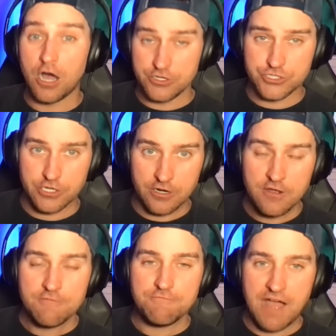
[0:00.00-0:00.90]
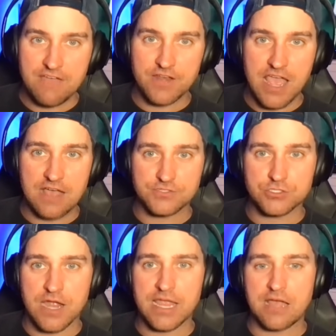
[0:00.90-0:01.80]
under five and a half
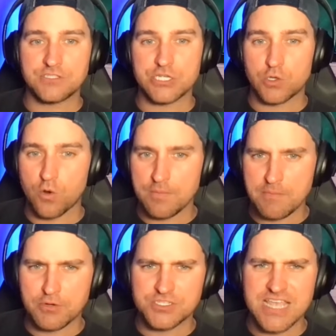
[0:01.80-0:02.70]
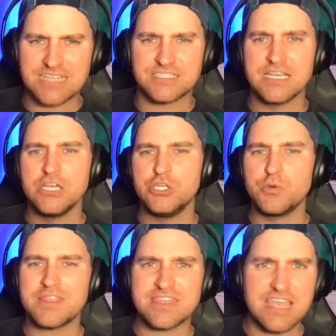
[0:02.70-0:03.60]
strikeouts here. Corbin Burnes, yes,
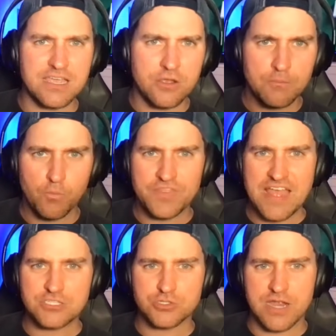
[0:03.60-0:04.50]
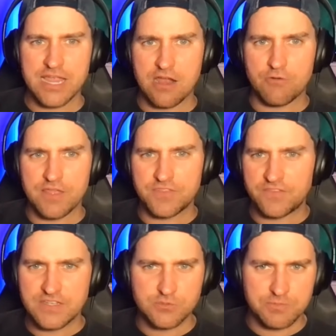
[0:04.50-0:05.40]
you would think with that strikeout rate
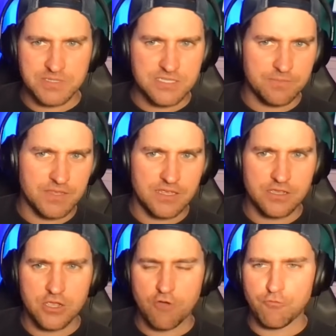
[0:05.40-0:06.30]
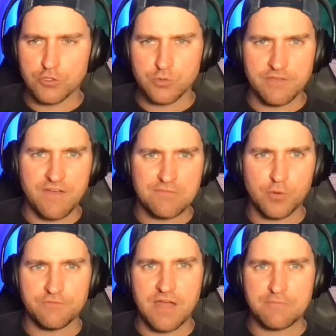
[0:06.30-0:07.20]
that this would be something you could go for
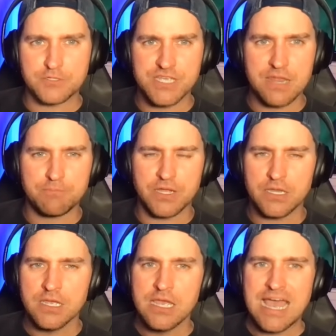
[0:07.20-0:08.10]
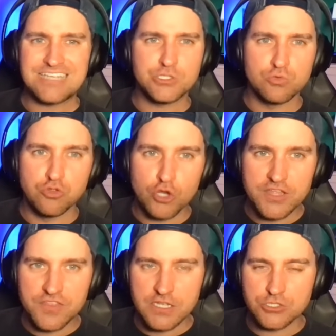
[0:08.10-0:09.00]
25.5%. But as you
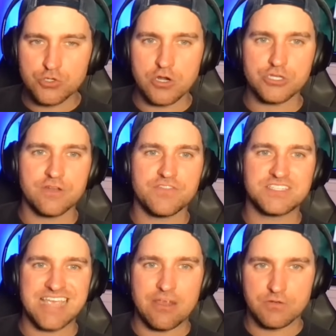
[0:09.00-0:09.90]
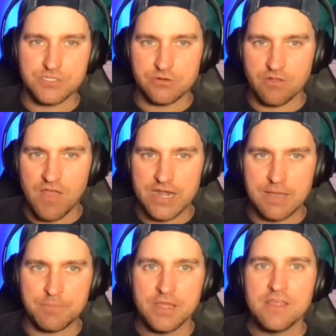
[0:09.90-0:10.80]
look at the construction of this Arizona
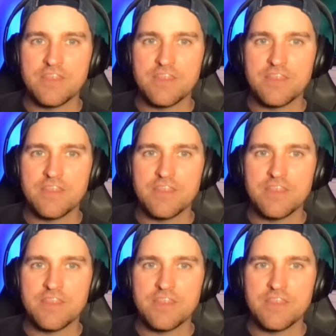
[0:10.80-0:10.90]
lineup,